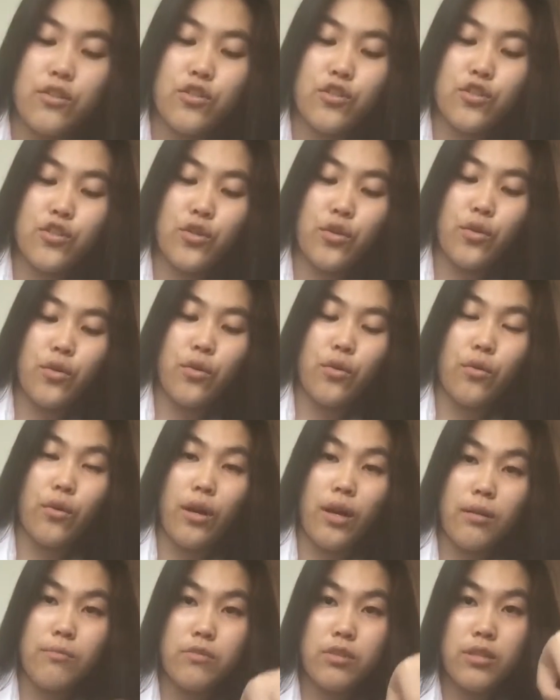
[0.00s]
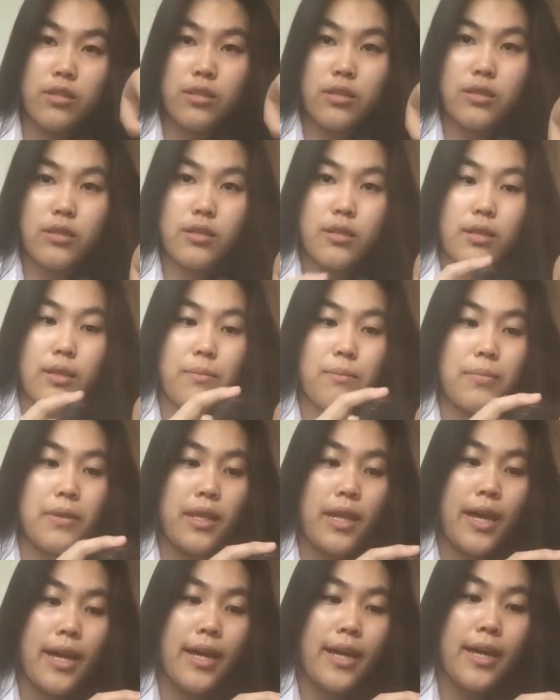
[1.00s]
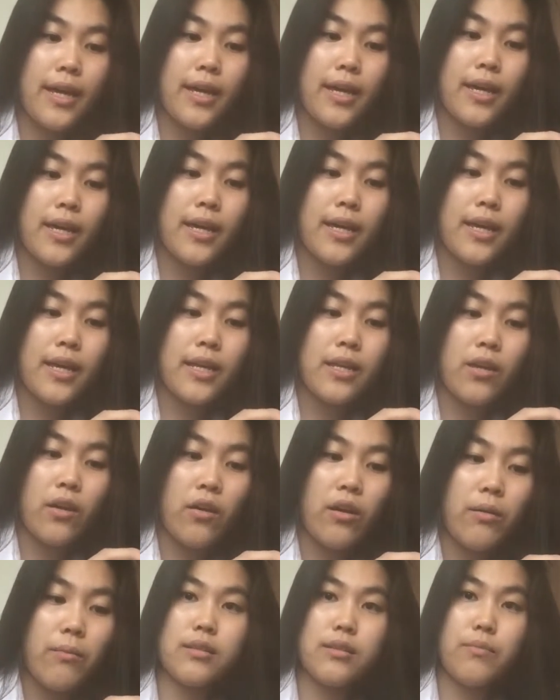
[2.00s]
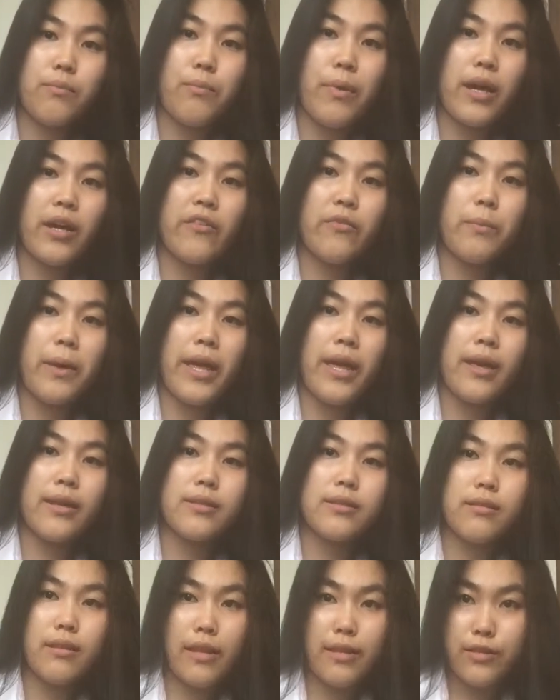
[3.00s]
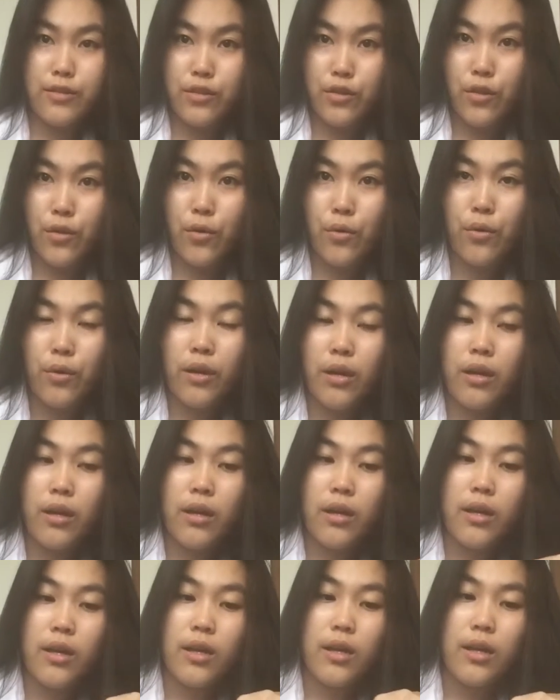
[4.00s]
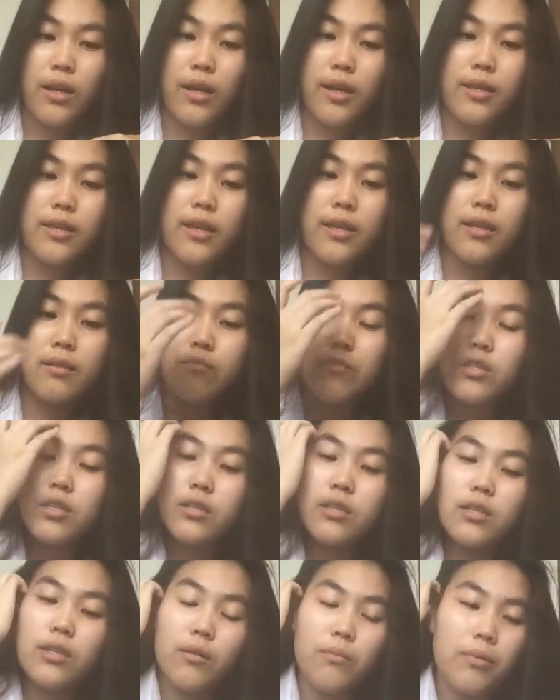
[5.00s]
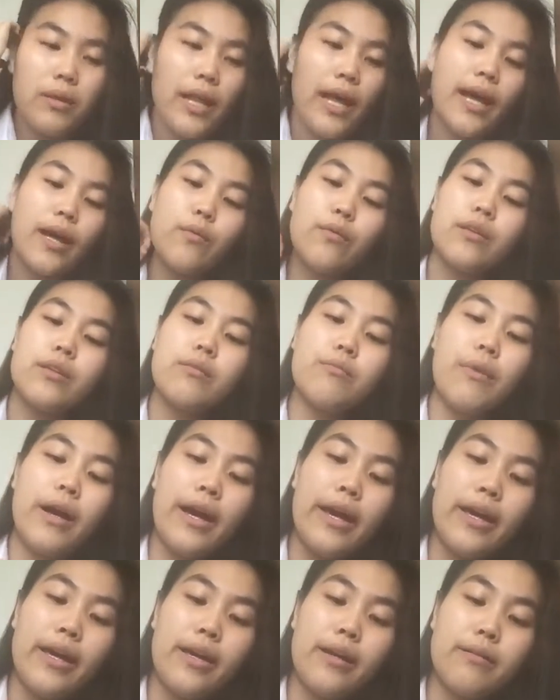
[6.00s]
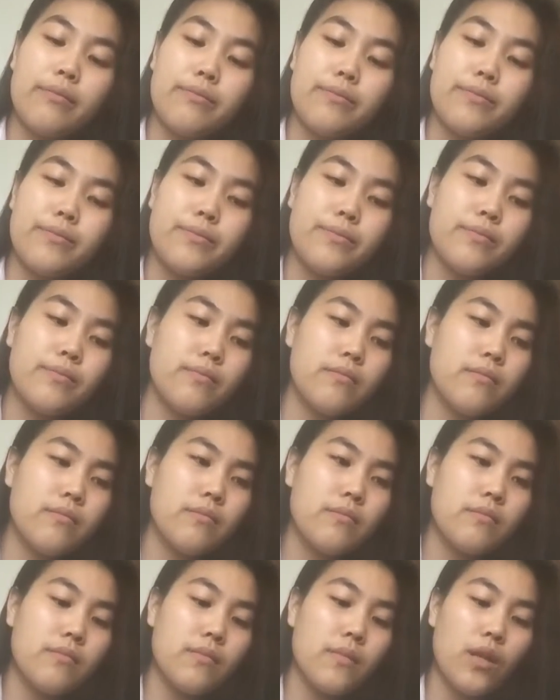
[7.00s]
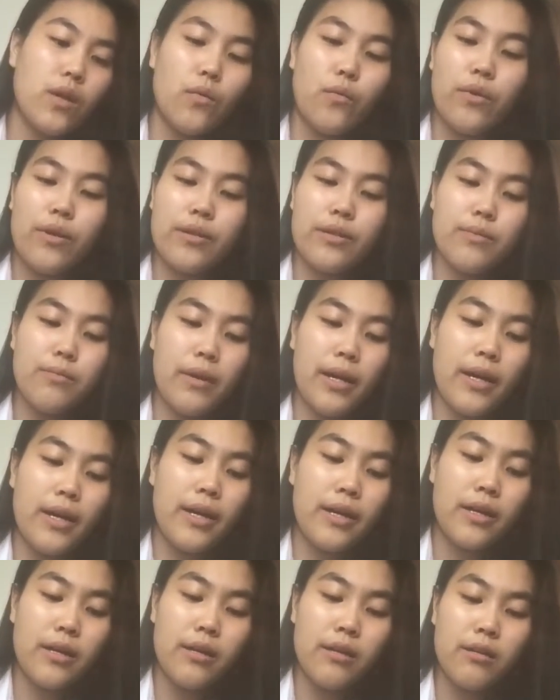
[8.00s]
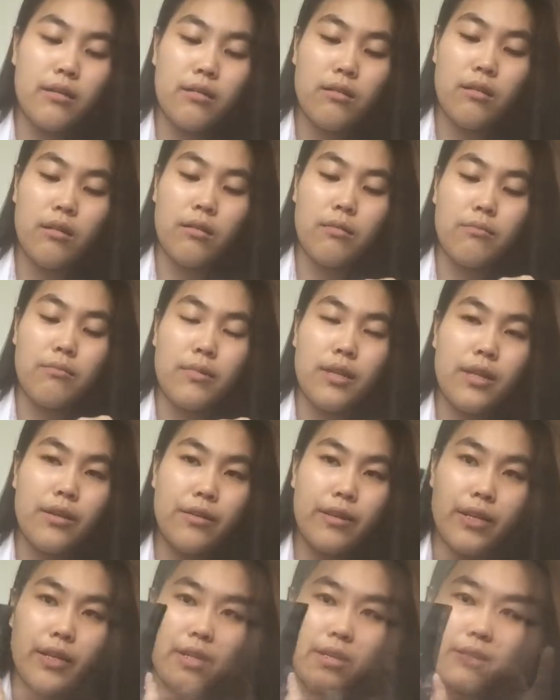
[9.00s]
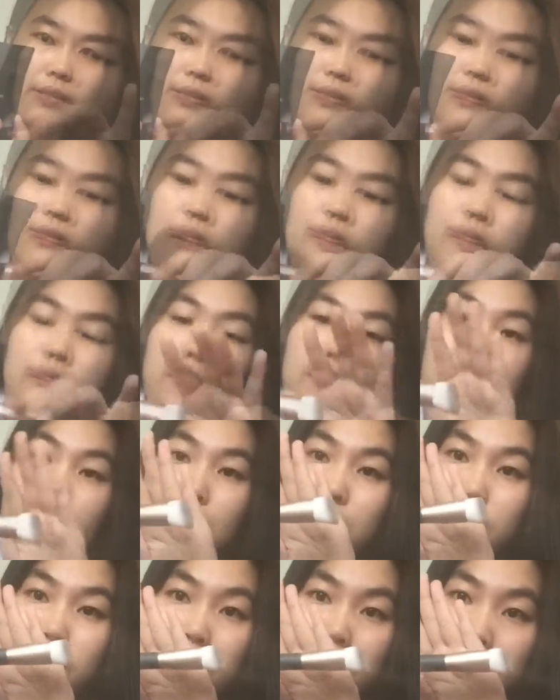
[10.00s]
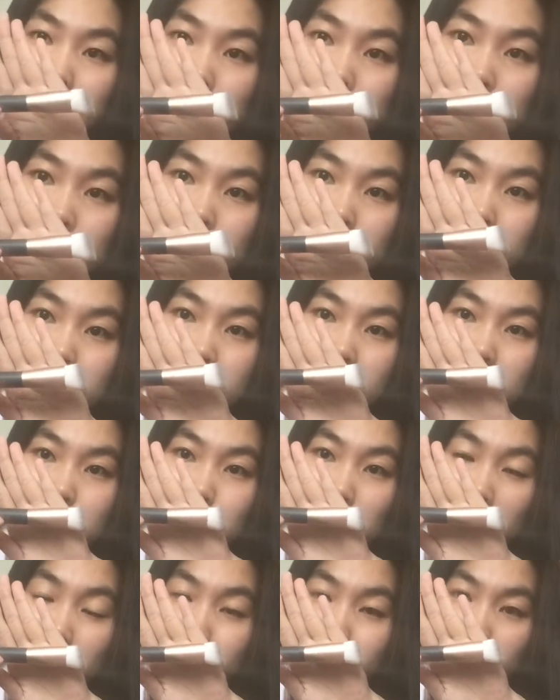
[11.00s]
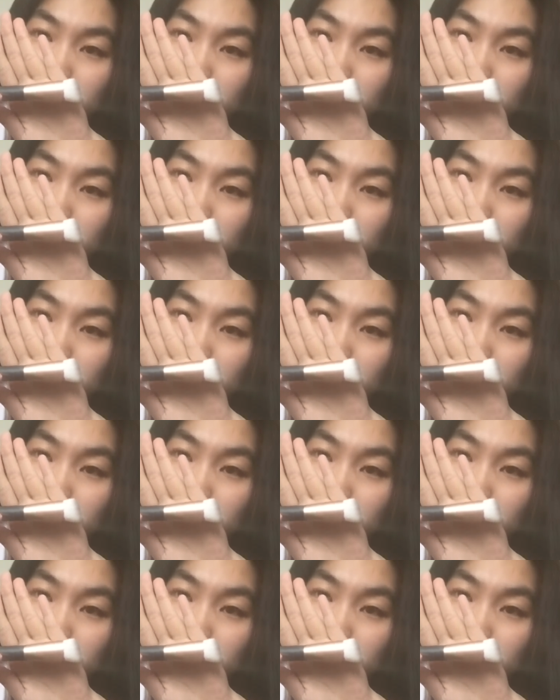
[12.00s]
So I'm just gonna apply it on the back of my hands like so, and then I'm just gonna apply with my, where's my, here it is. This is my